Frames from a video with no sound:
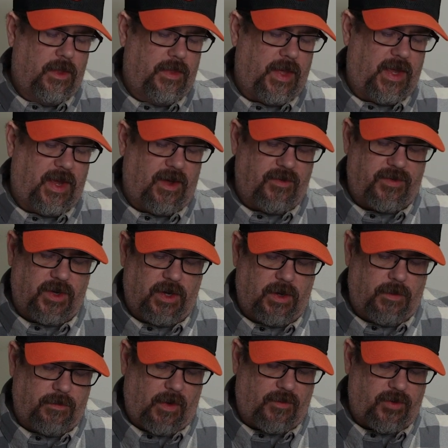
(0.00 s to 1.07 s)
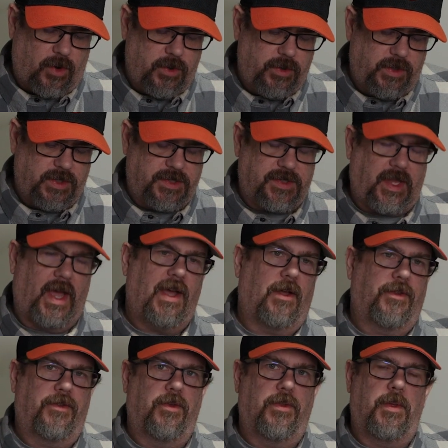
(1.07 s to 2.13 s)
They have a very unique
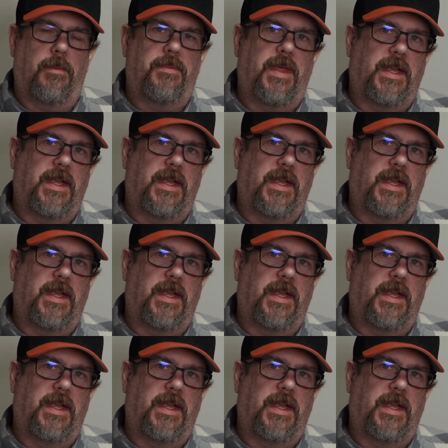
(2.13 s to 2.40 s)
style to them.